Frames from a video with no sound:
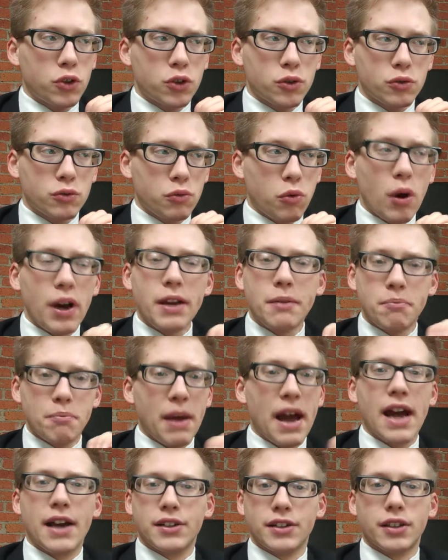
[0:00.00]
quite
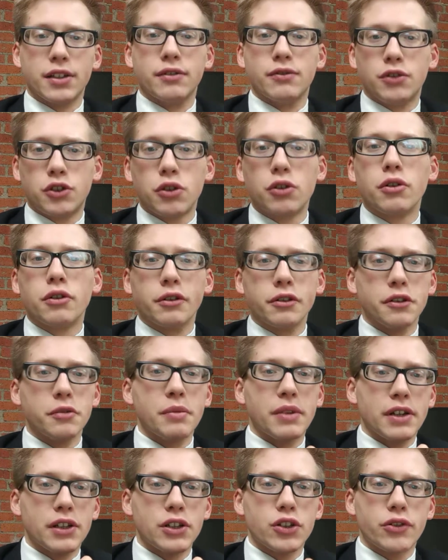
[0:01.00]
massive
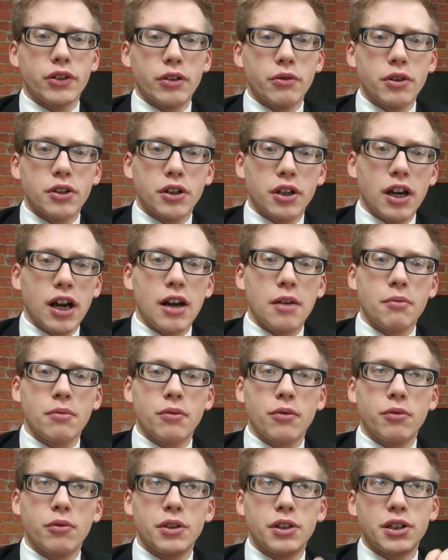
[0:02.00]
tourism industry, which
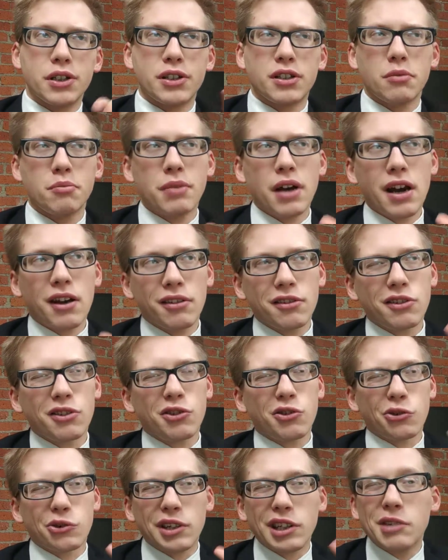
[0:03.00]
is about
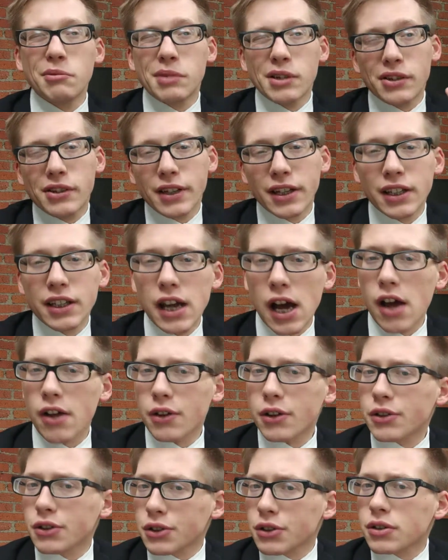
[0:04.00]
$3 billion
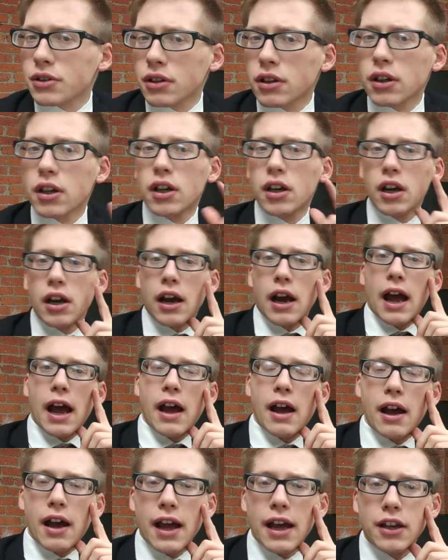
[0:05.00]

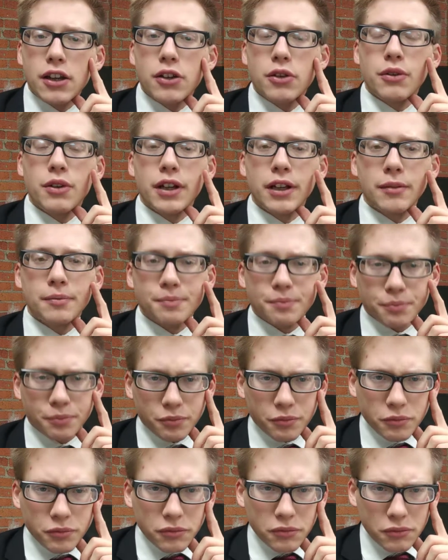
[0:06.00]
annually.
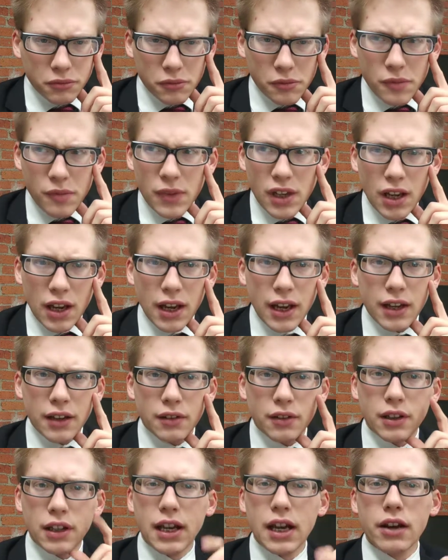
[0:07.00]

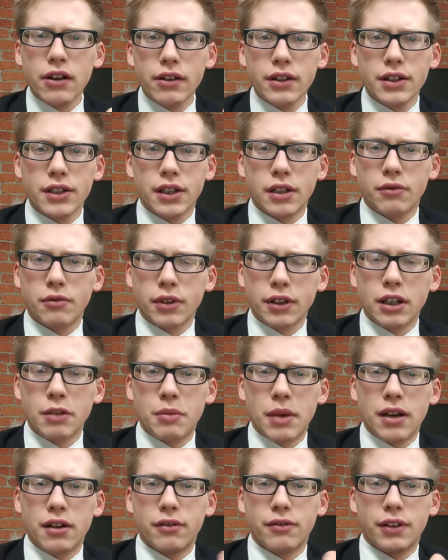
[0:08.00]
And the areas that really
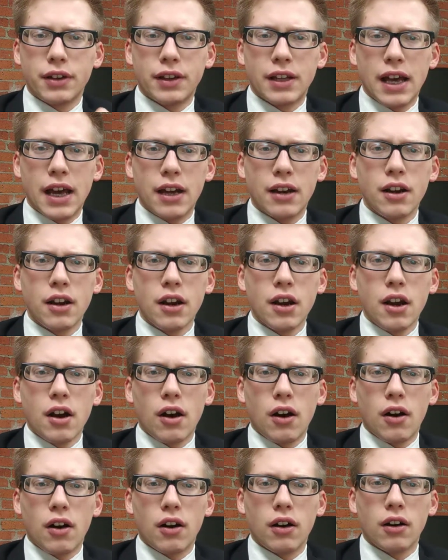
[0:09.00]
benefit that
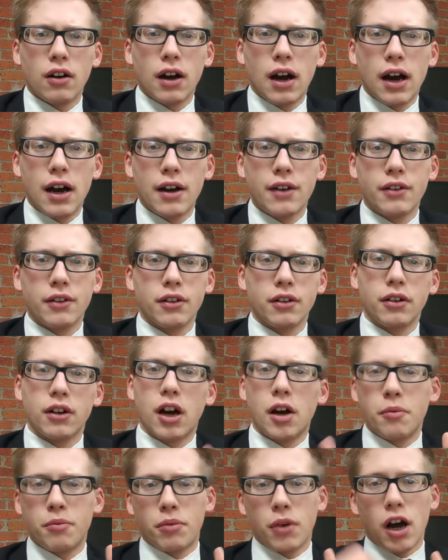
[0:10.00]
are either
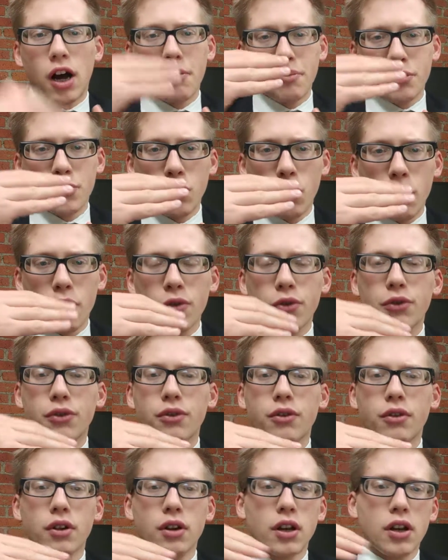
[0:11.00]
up
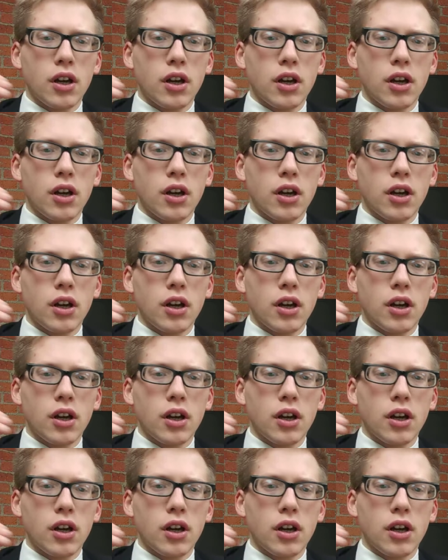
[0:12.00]
north